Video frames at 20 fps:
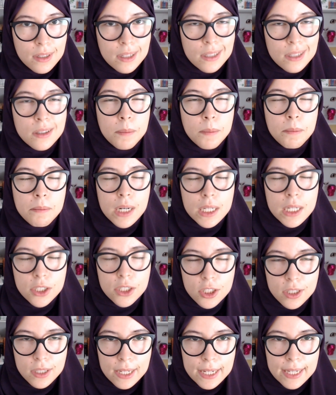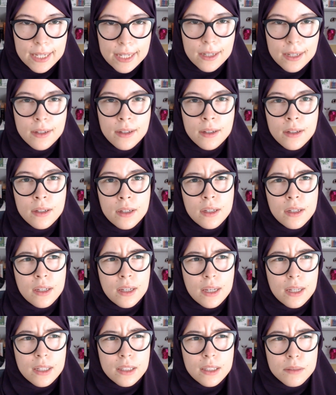It's much sleeker,
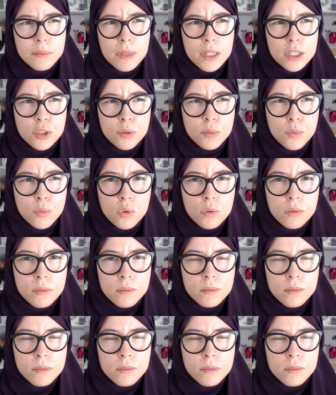it's much more,